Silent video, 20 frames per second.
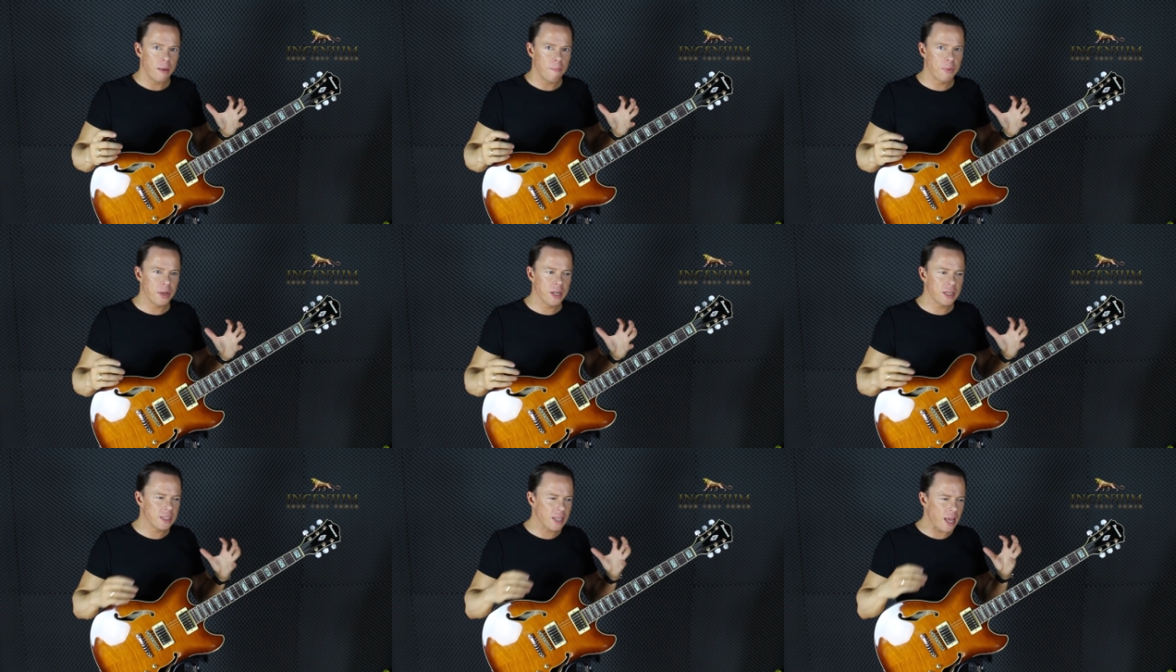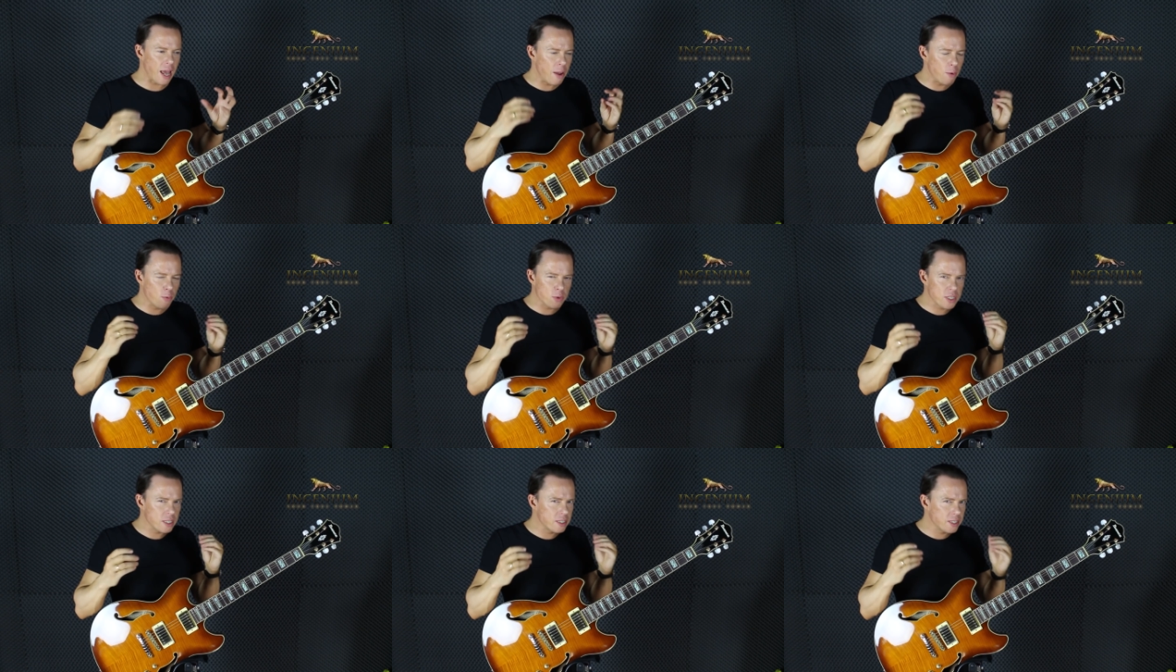because
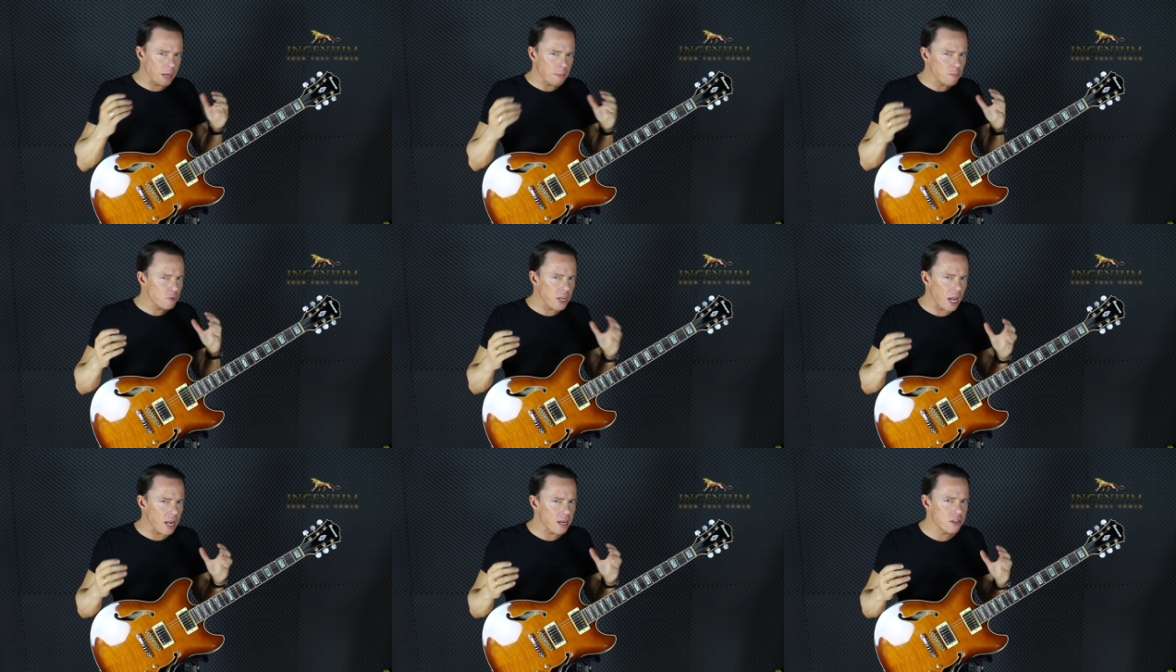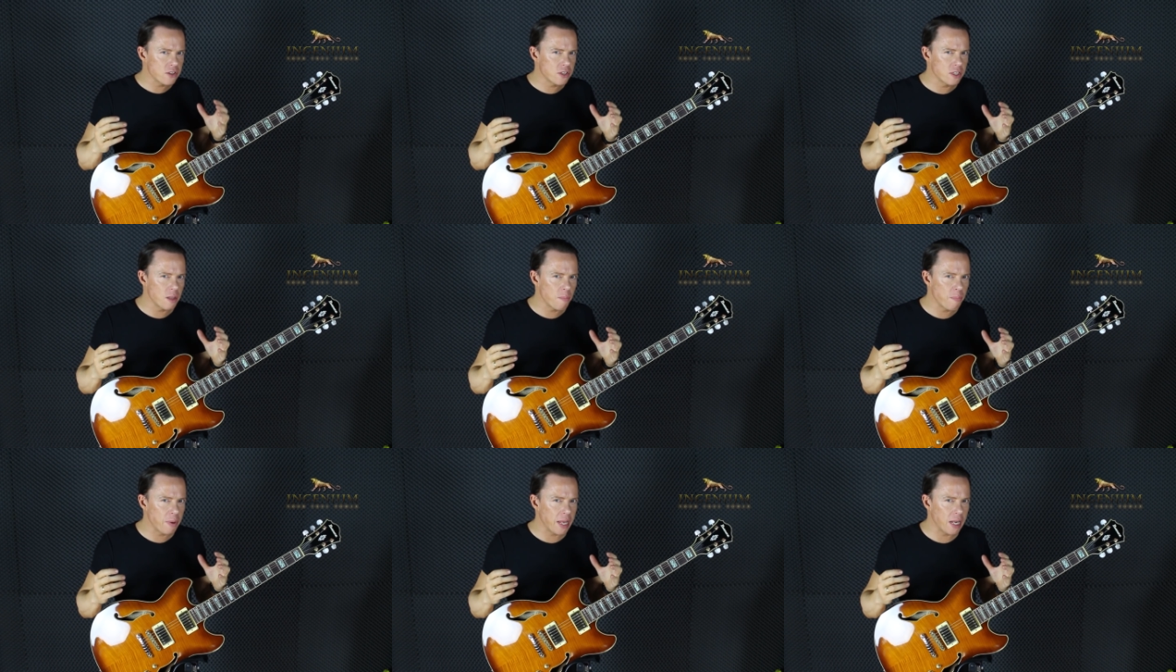it was the same challenge
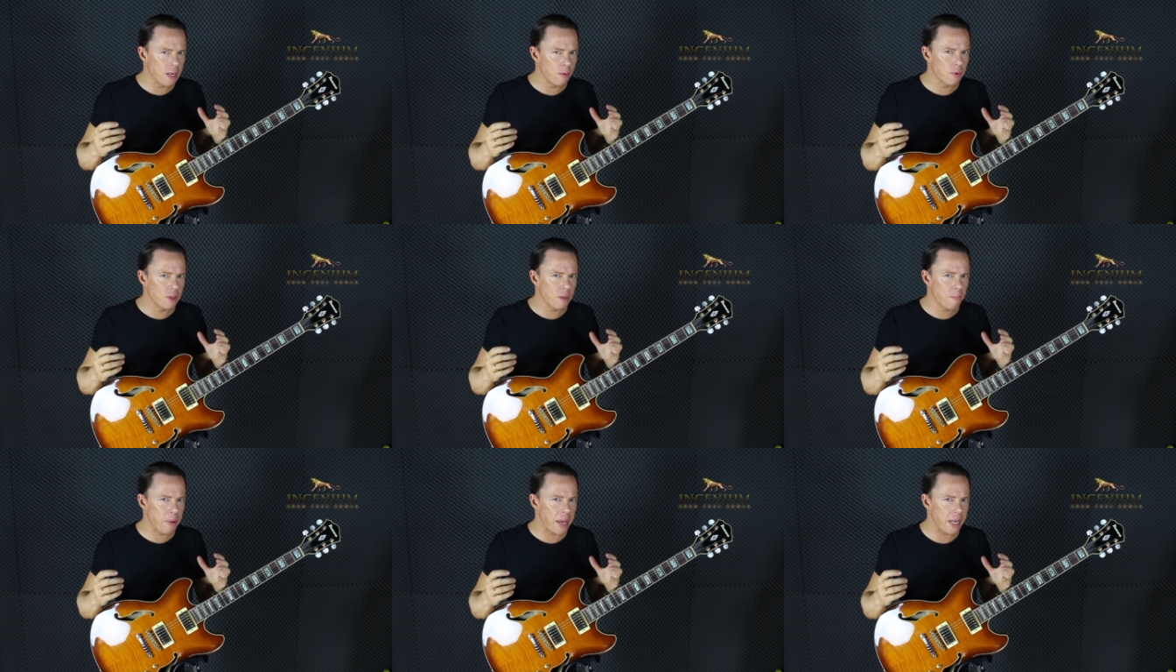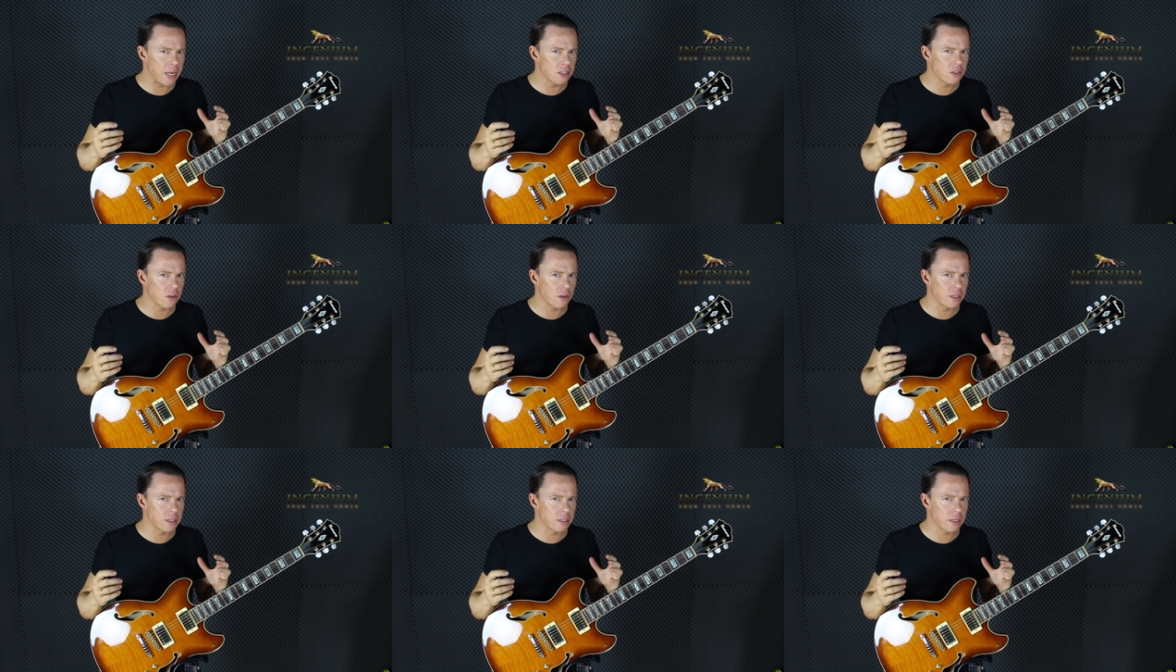in the beginning with the
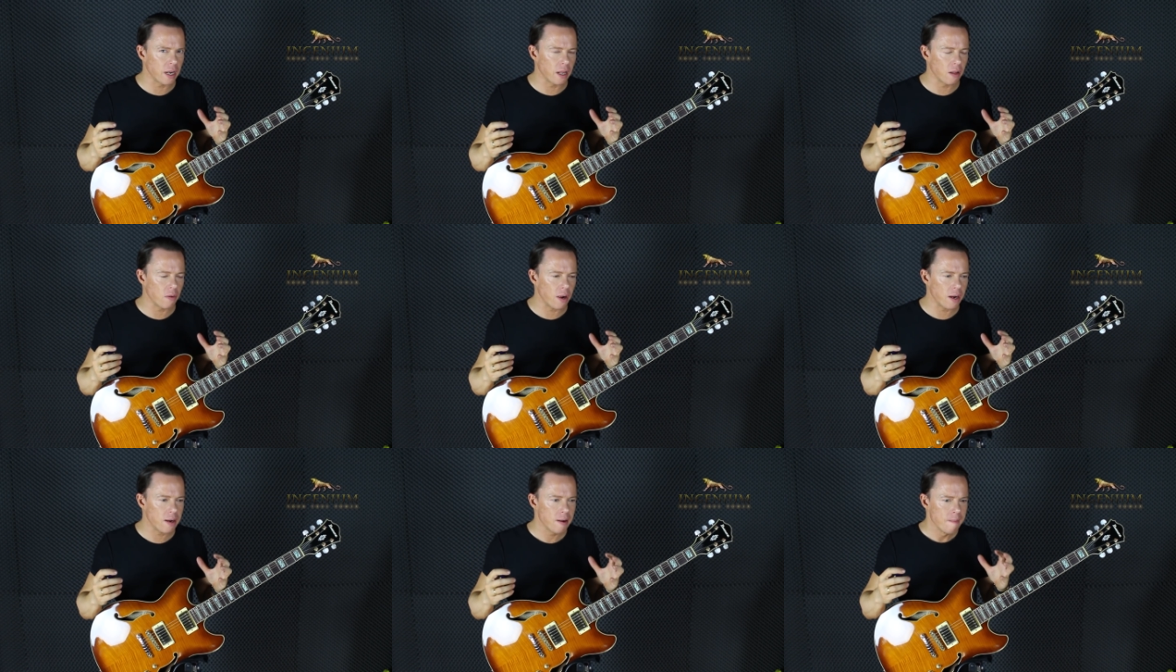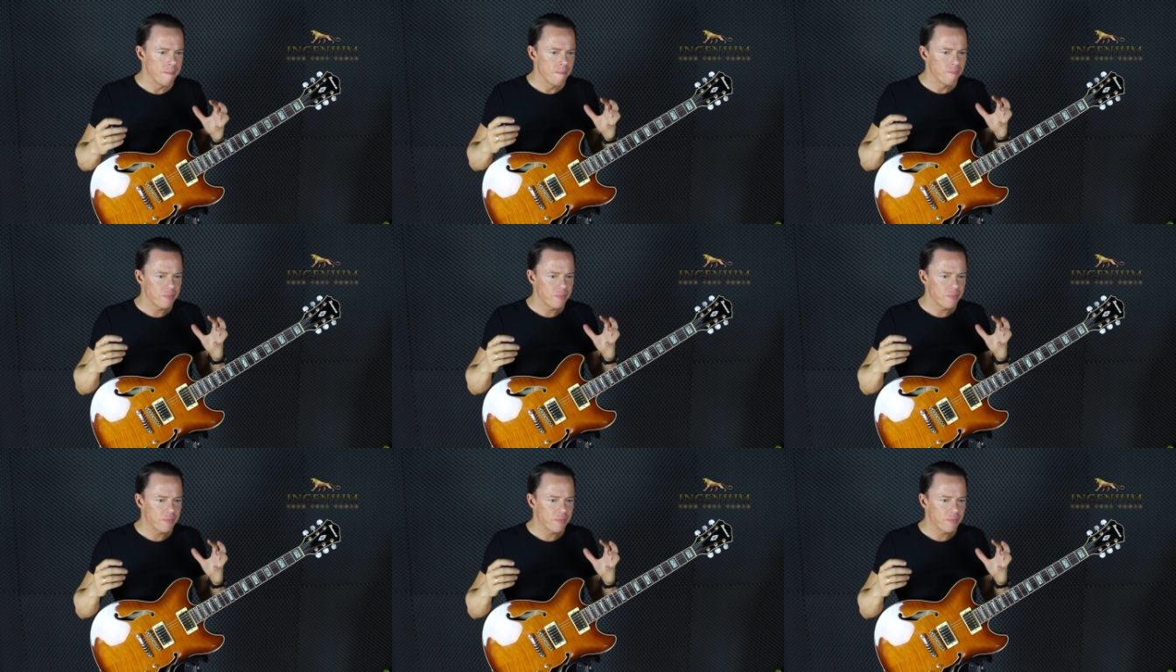pentatonic scale, right?